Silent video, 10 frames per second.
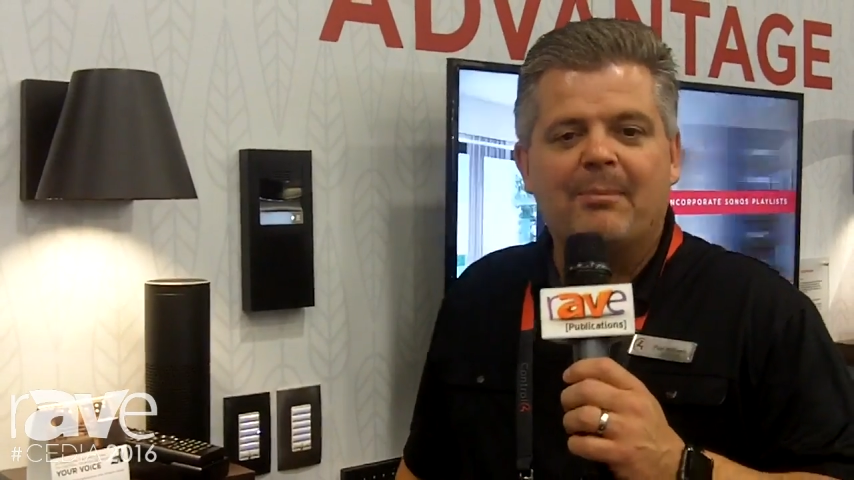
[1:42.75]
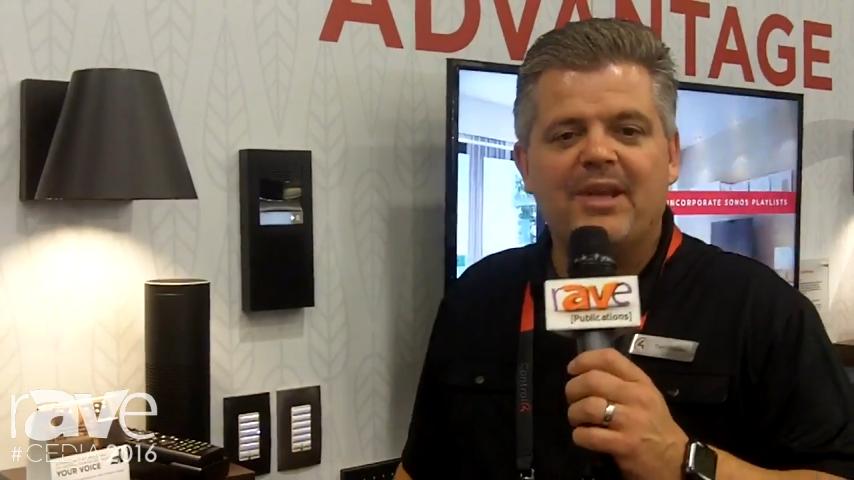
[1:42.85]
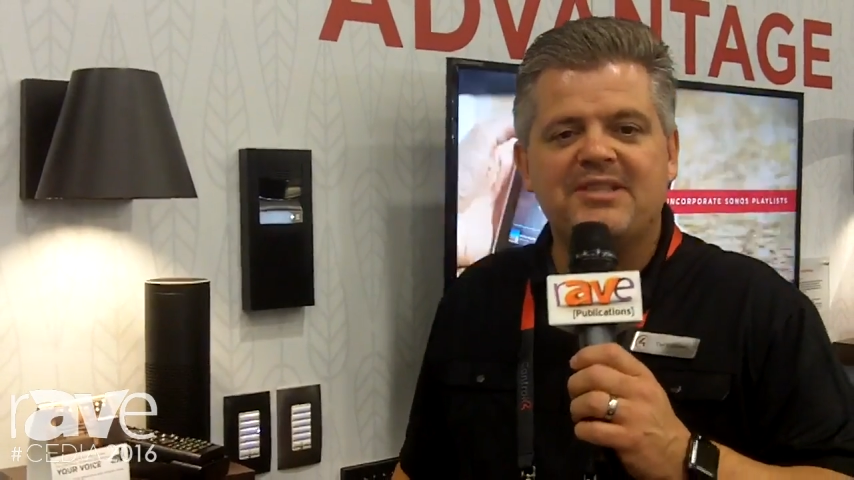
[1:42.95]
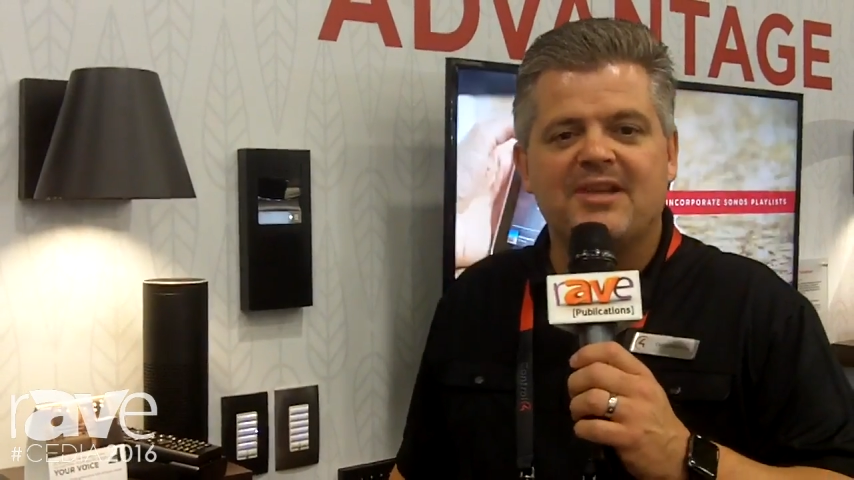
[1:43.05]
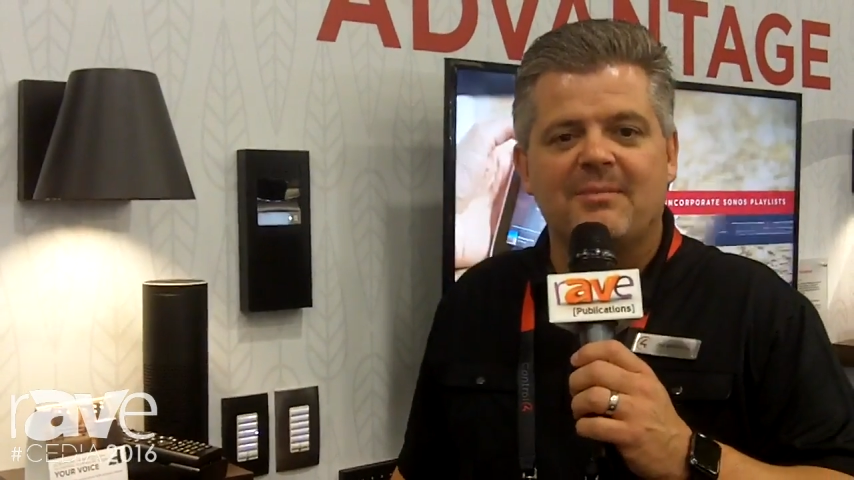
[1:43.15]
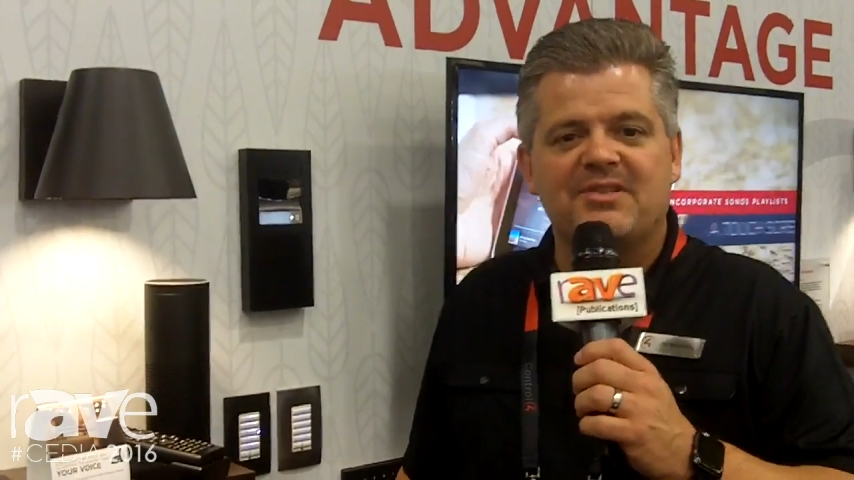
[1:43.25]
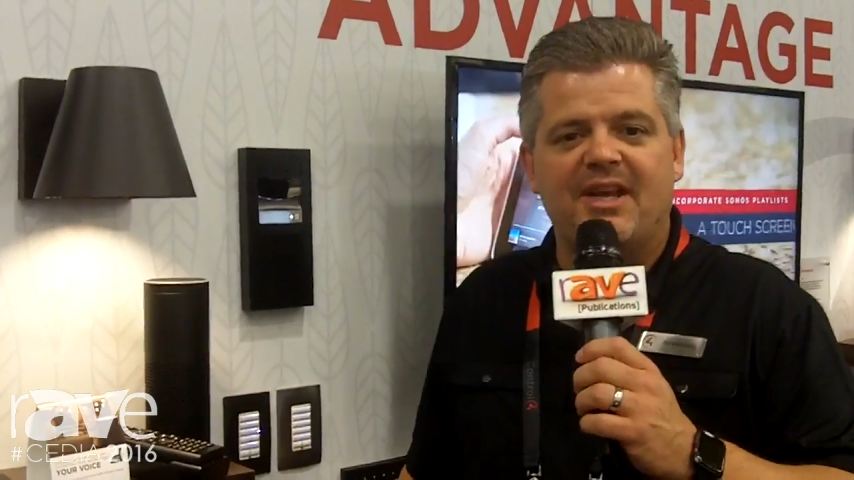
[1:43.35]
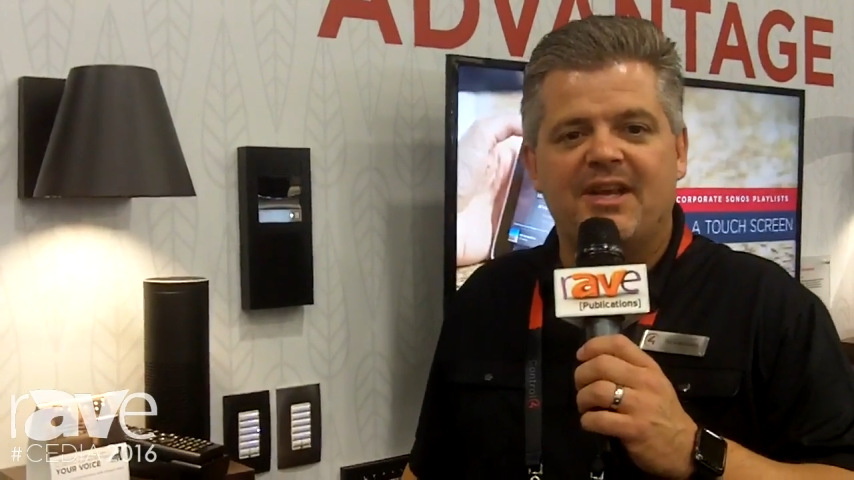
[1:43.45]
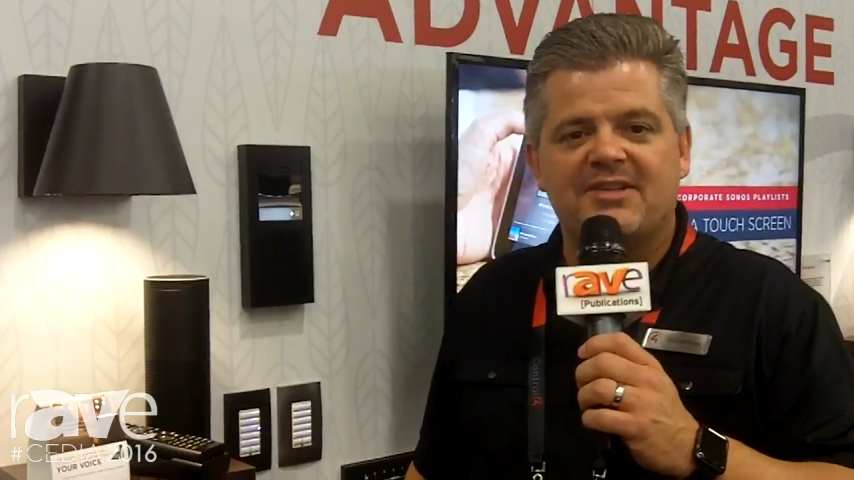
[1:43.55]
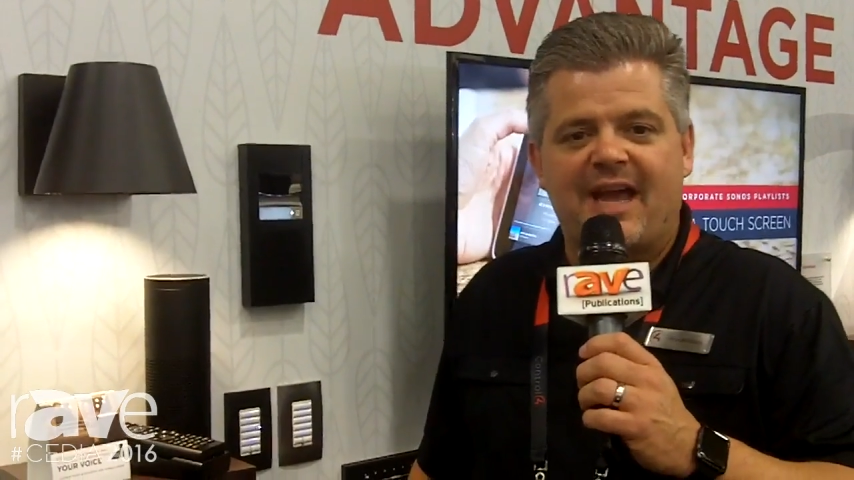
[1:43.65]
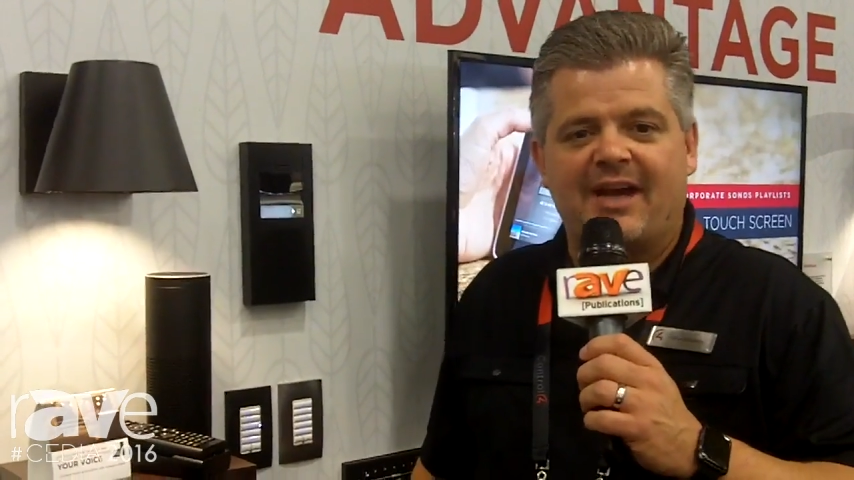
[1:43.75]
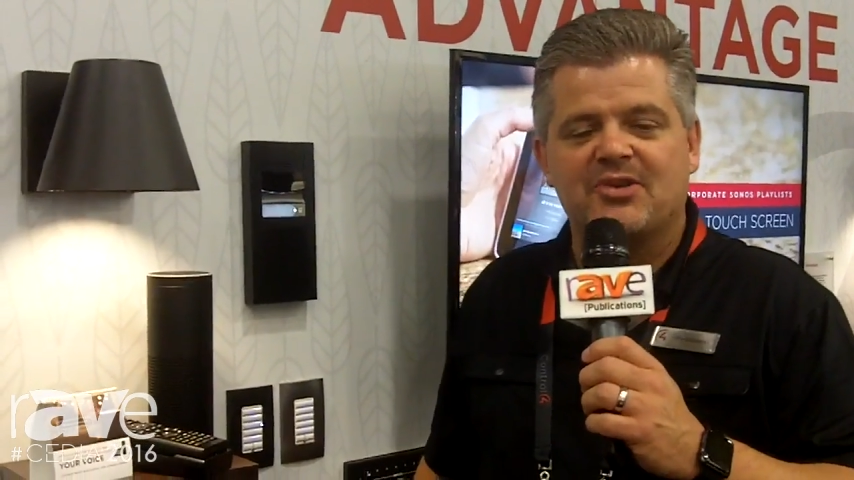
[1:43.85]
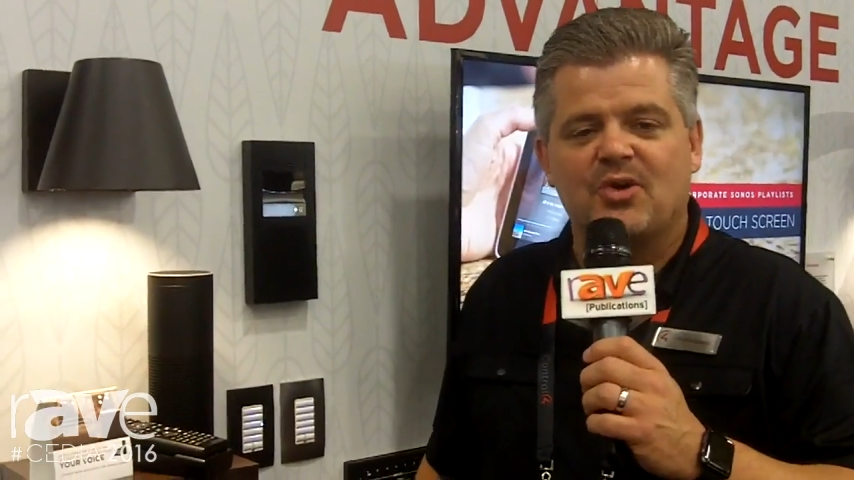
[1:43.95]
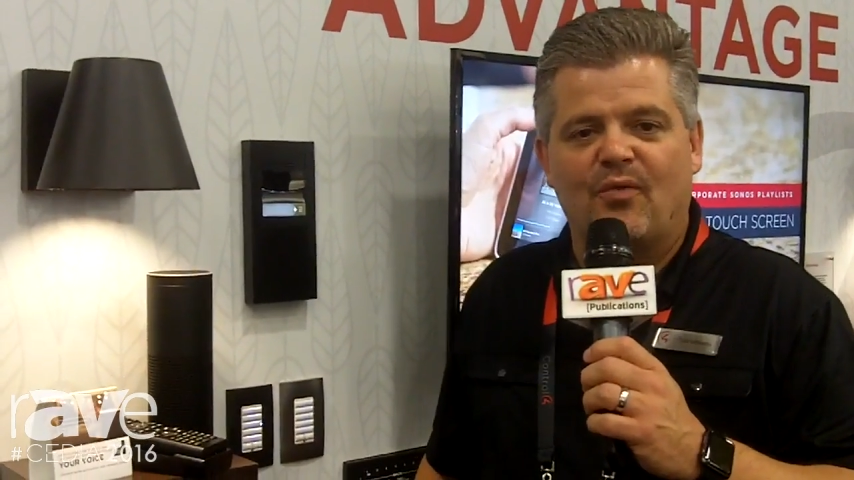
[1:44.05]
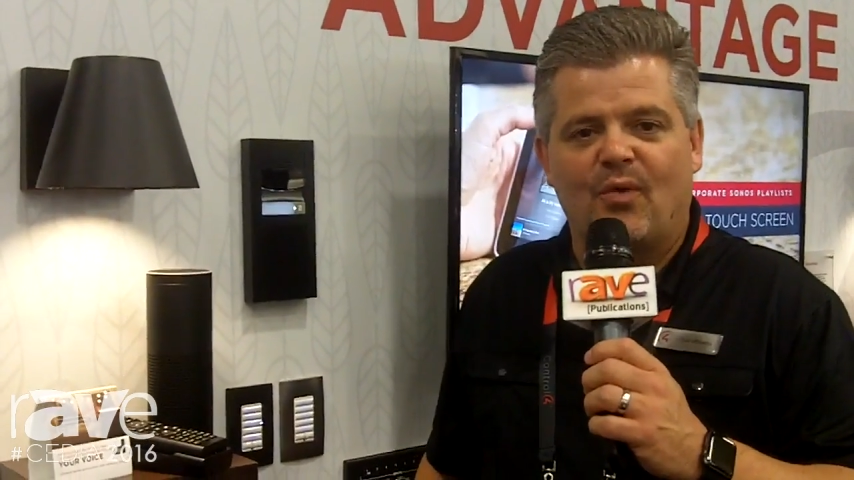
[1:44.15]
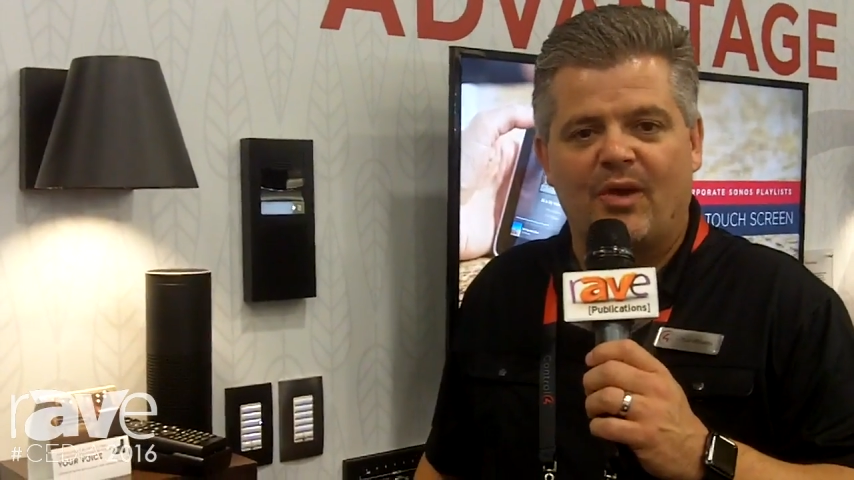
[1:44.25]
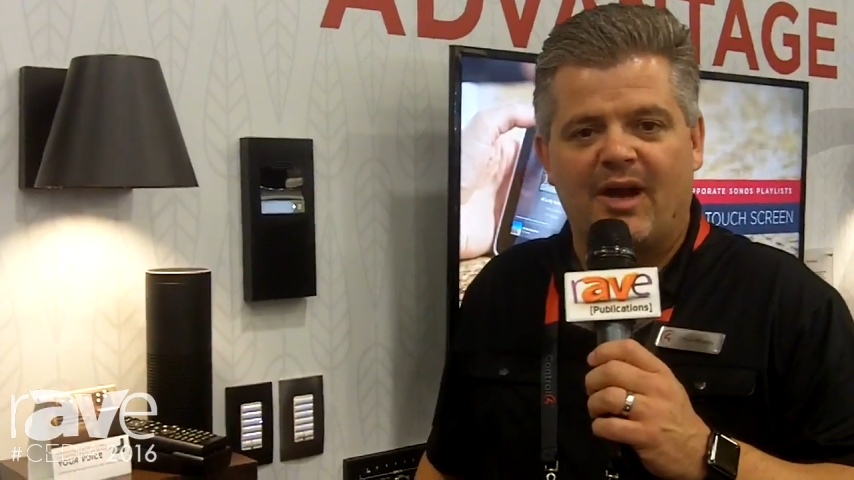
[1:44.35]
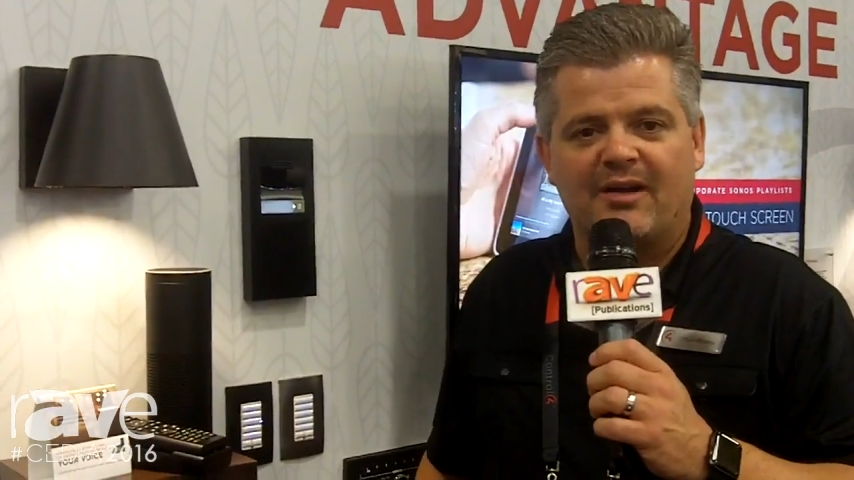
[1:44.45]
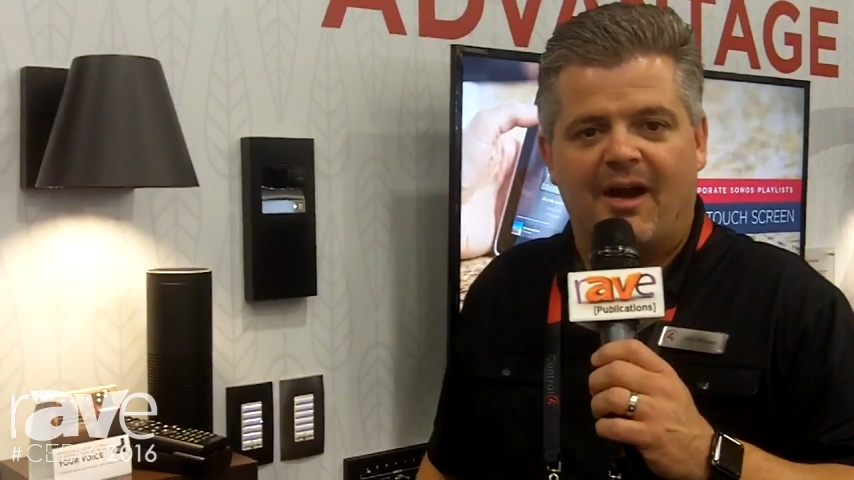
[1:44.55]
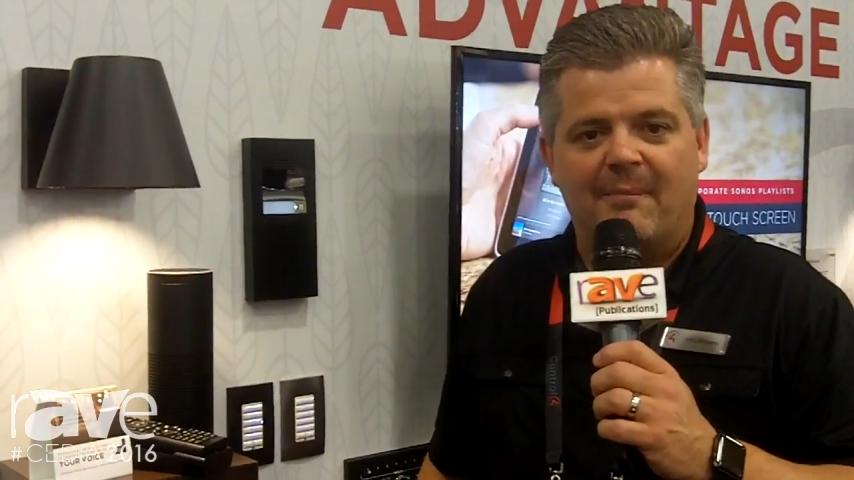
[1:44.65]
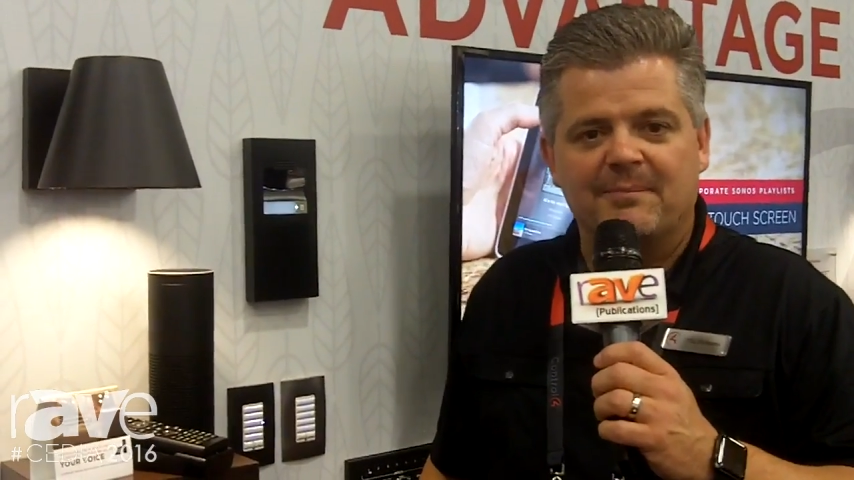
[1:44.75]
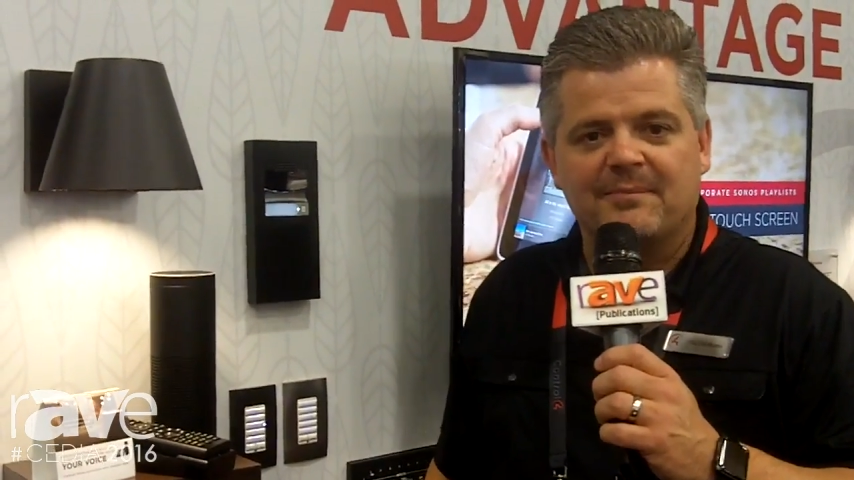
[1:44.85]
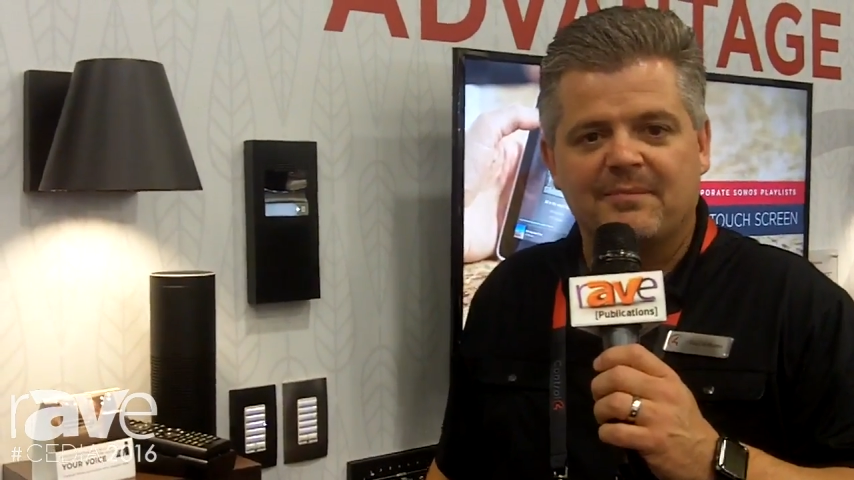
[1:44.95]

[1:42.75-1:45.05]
please come see us at control4.com.